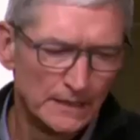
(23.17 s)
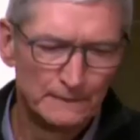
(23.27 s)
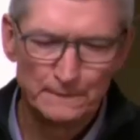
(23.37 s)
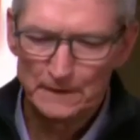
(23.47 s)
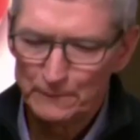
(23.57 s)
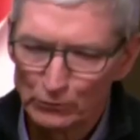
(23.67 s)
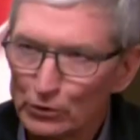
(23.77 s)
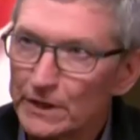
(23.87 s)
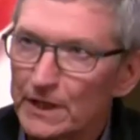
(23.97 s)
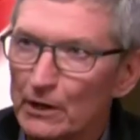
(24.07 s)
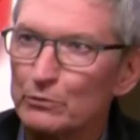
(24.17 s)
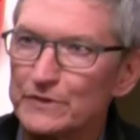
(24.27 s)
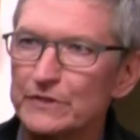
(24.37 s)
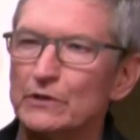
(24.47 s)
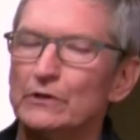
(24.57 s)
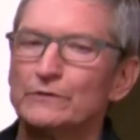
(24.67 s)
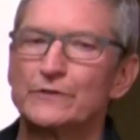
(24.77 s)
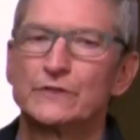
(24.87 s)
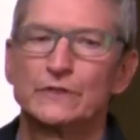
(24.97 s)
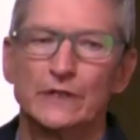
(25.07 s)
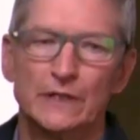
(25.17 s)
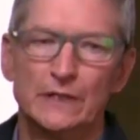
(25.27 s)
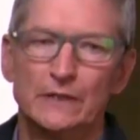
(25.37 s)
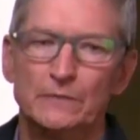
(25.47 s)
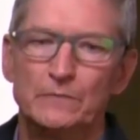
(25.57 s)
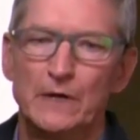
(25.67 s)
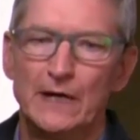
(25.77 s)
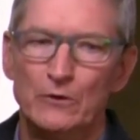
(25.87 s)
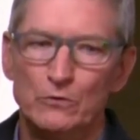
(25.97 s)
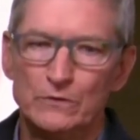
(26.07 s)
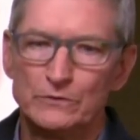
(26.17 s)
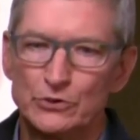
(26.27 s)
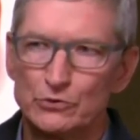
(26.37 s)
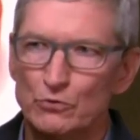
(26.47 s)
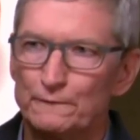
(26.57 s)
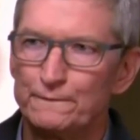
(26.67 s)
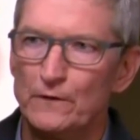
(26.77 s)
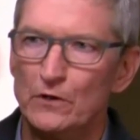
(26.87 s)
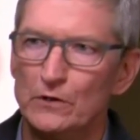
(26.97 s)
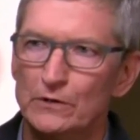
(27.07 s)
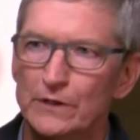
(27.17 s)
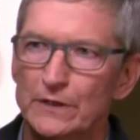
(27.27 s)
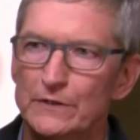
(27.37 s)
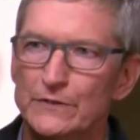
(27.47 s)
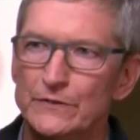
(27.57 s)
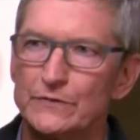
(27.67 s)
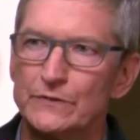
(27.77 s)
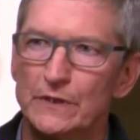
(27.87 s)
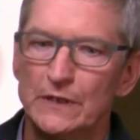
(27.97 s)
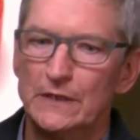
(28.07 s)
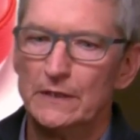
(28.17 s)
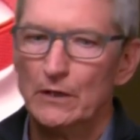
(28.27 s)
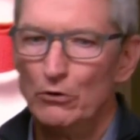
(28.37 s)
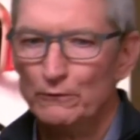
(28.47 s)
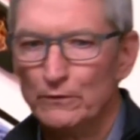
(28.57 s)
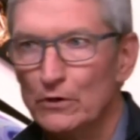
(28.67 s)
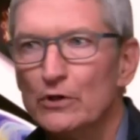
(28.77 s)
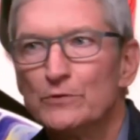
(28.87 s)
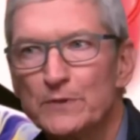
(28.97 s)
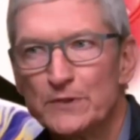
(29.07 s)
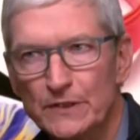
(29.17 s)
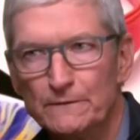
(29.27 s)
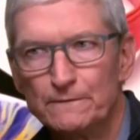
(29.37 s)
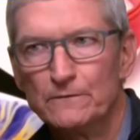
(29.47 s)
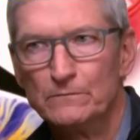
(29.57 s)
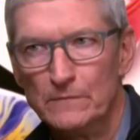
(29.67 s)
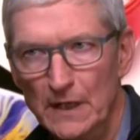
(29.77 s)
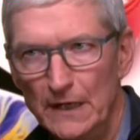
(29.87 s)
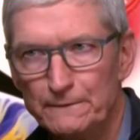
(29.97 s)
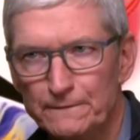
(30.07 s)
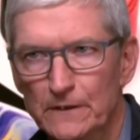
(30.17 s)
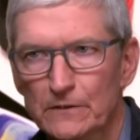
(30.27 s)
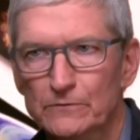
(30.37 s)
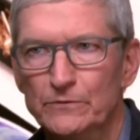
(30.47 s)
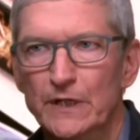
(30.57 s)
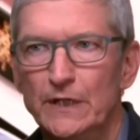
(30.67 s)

if you look at our results, our shortfall is over 100% from iPhone,